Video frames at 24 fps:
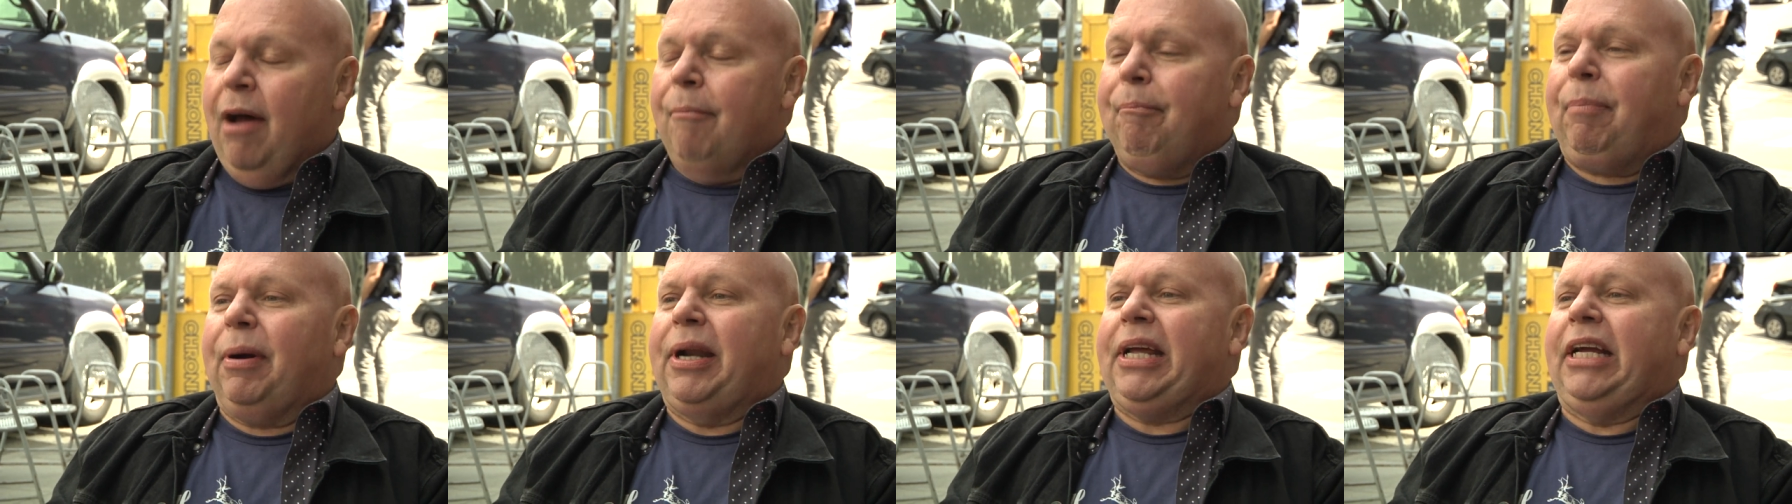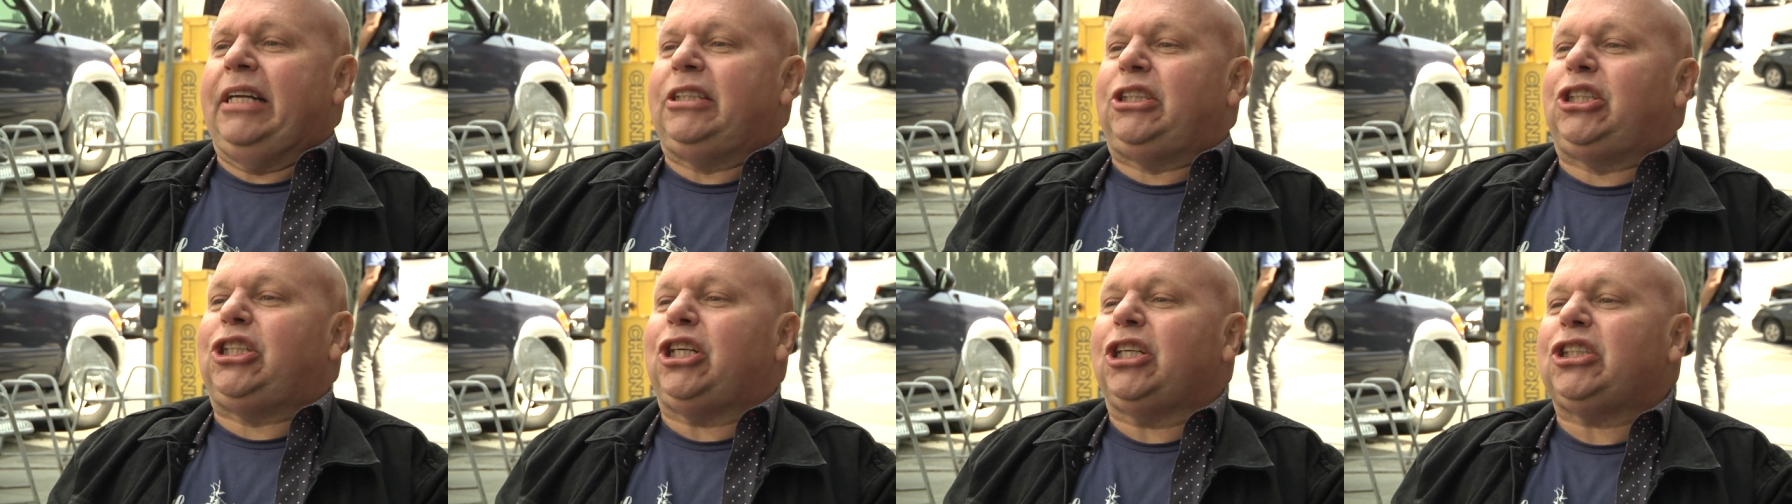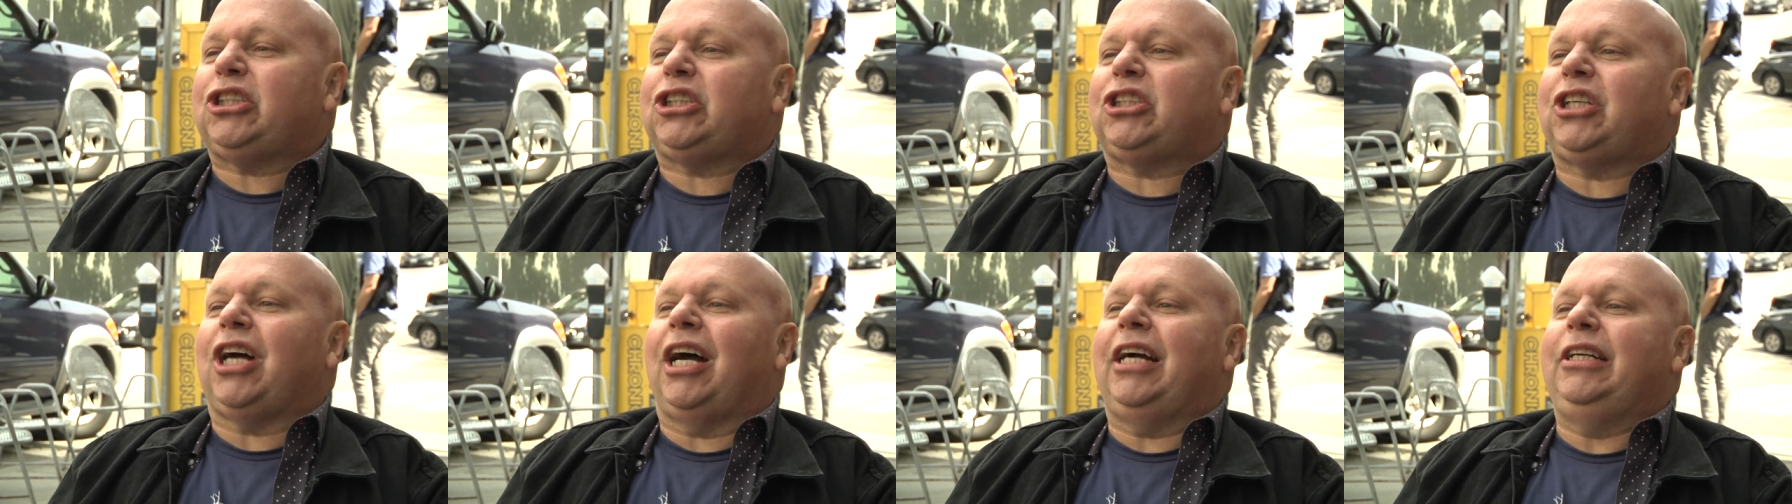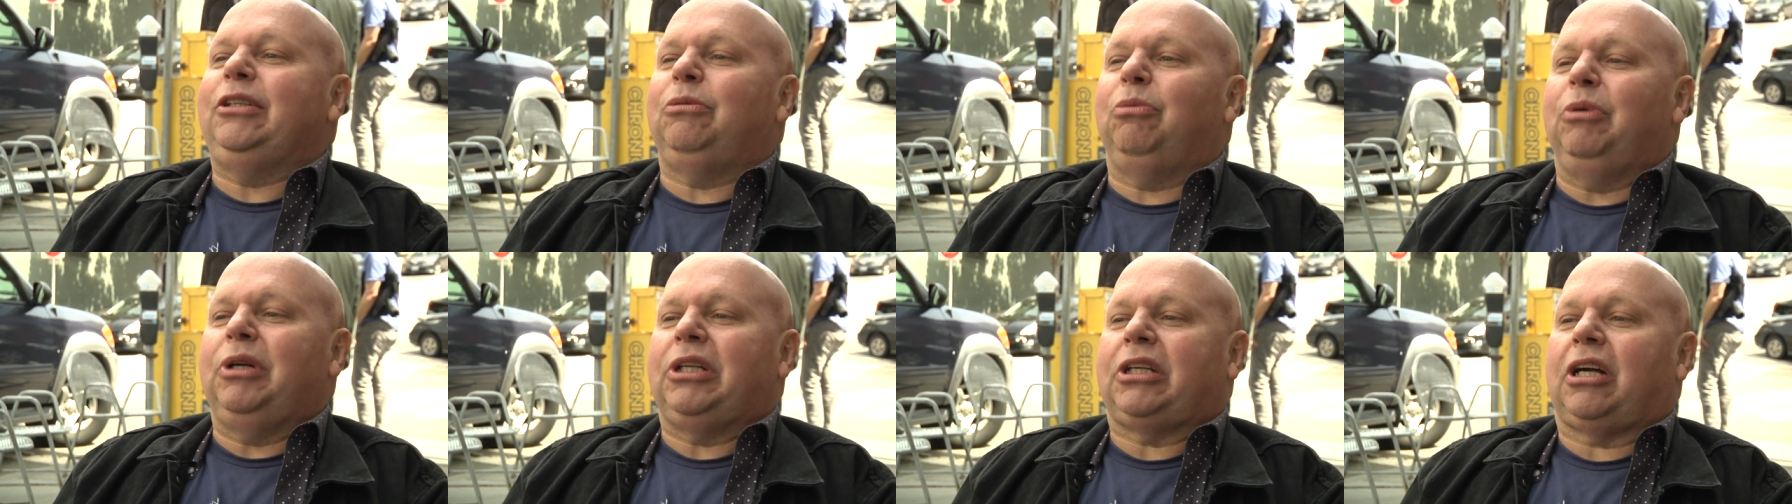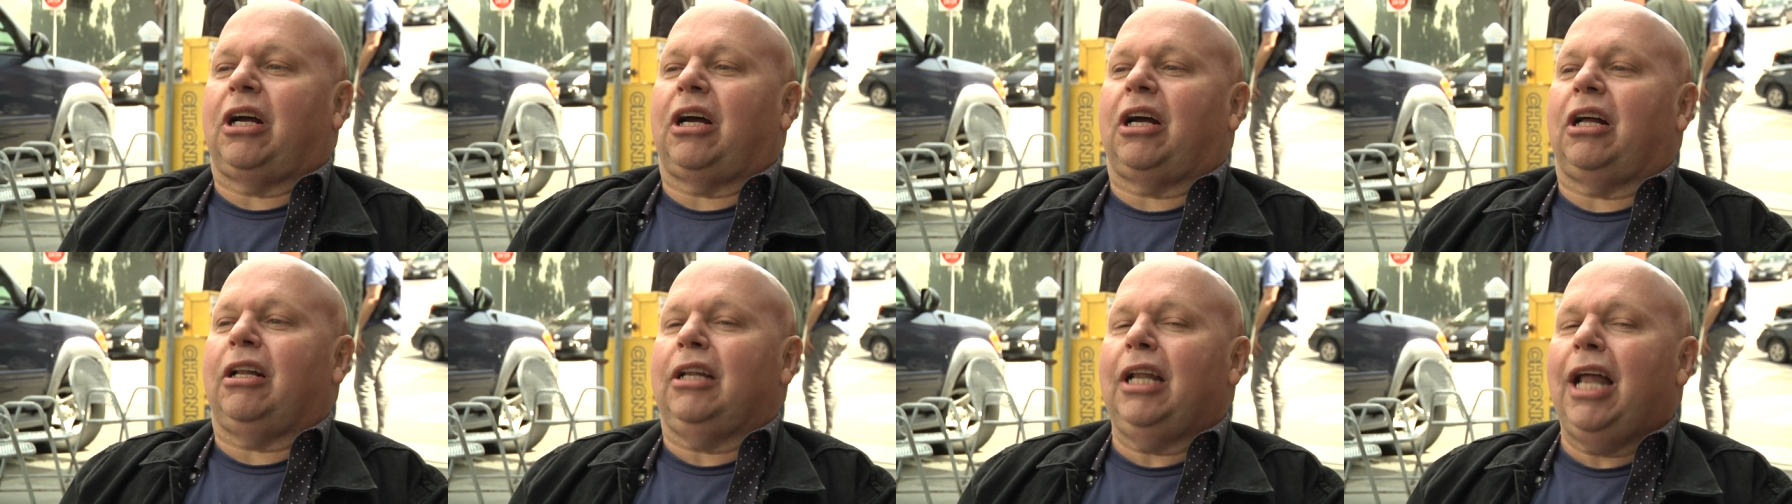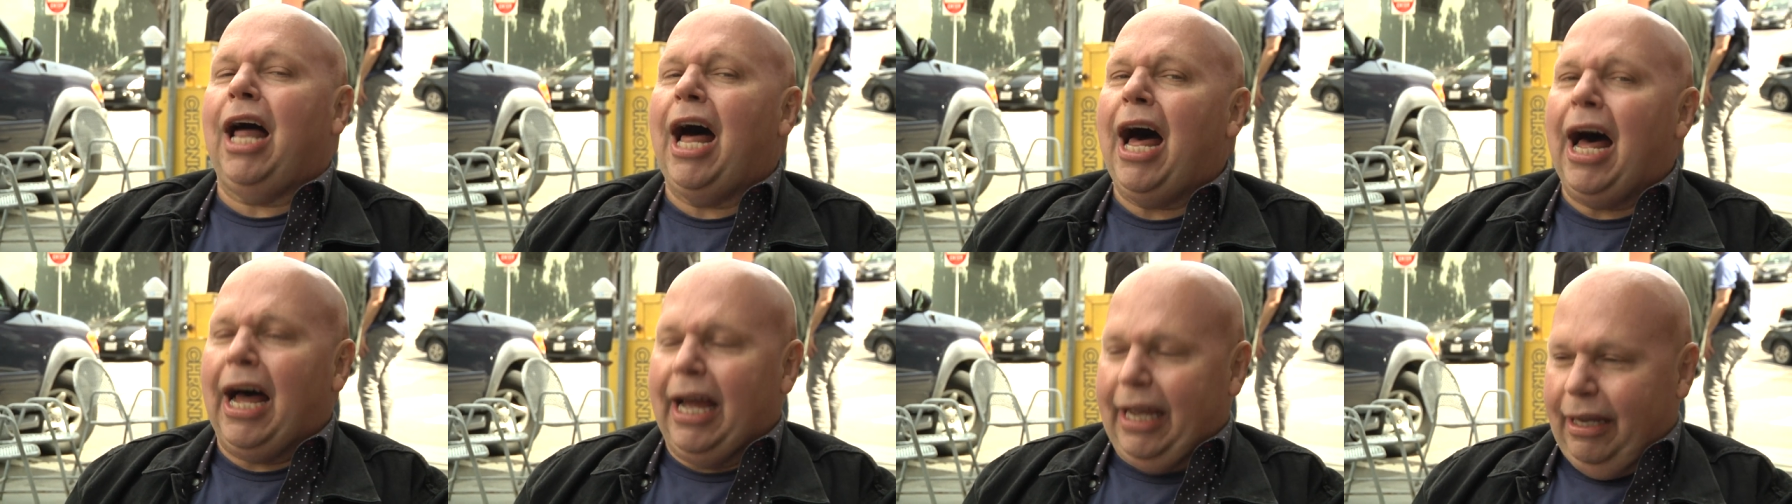But he had just signed with
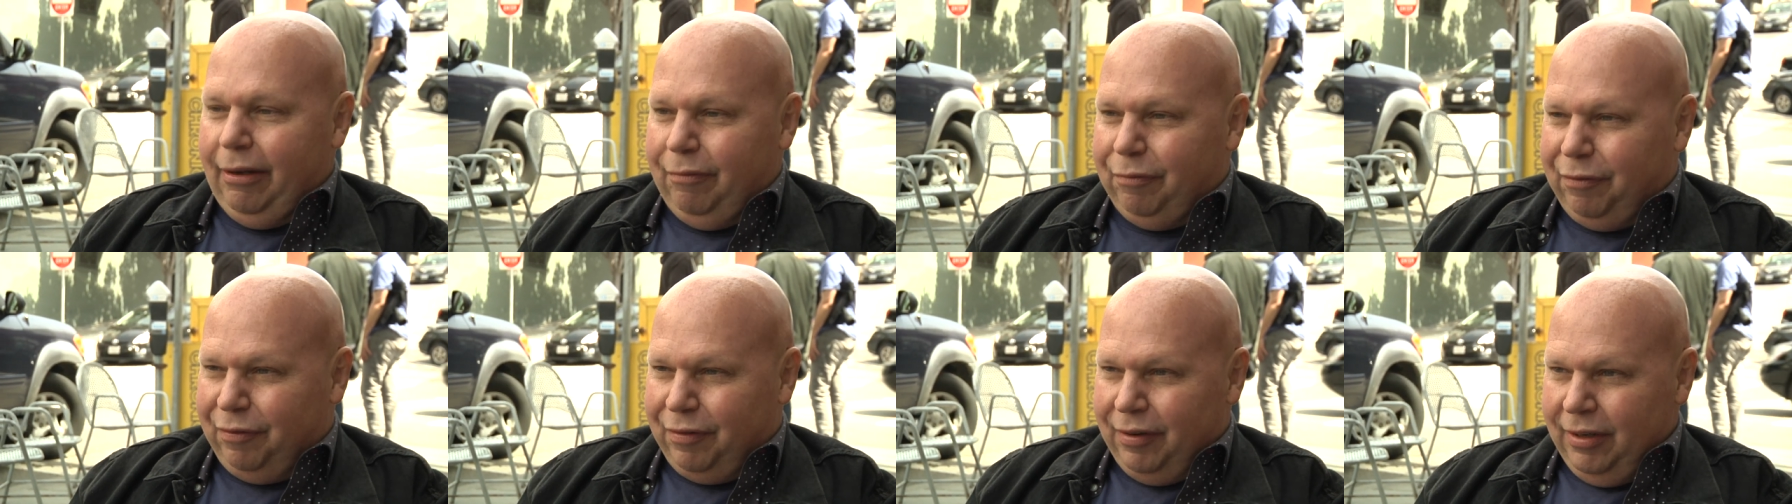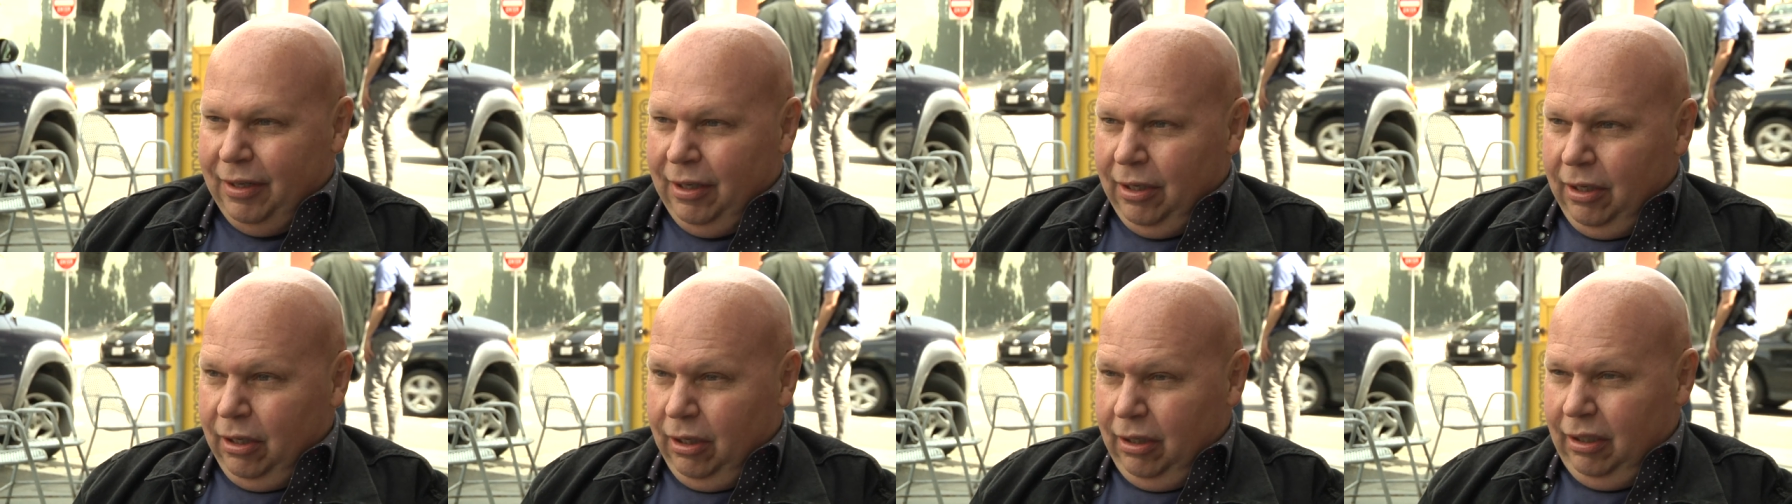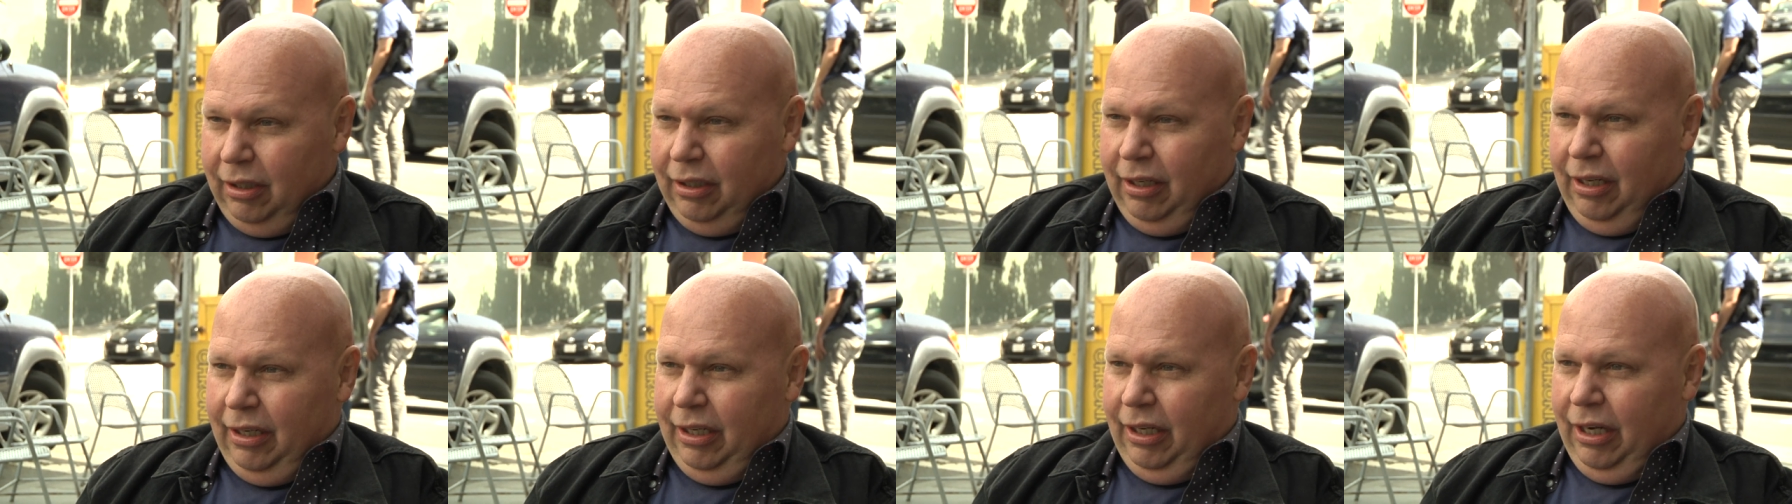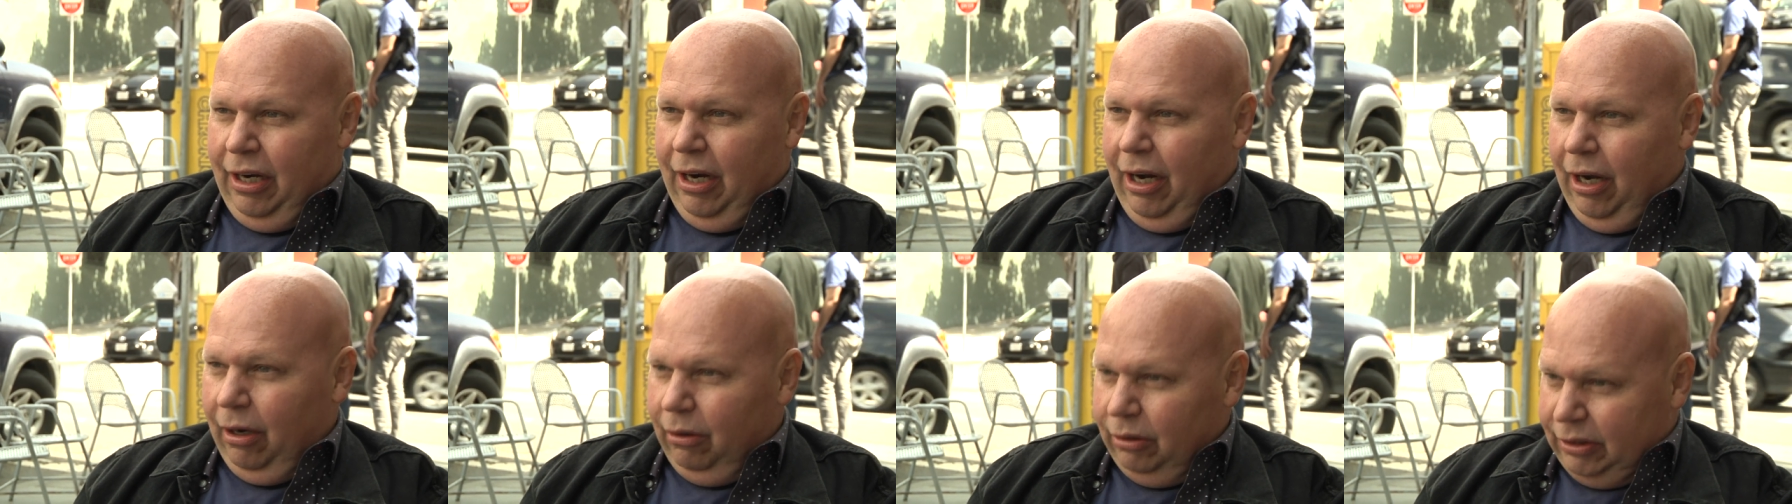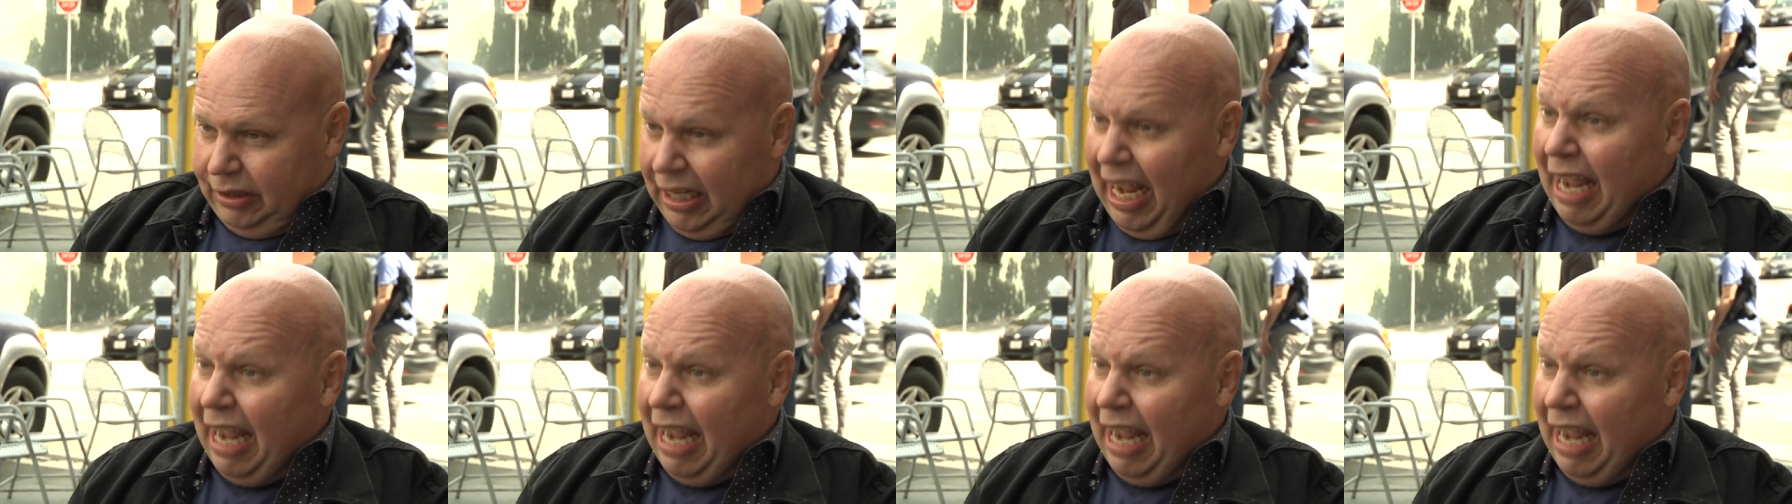Clive, oh, you know, right.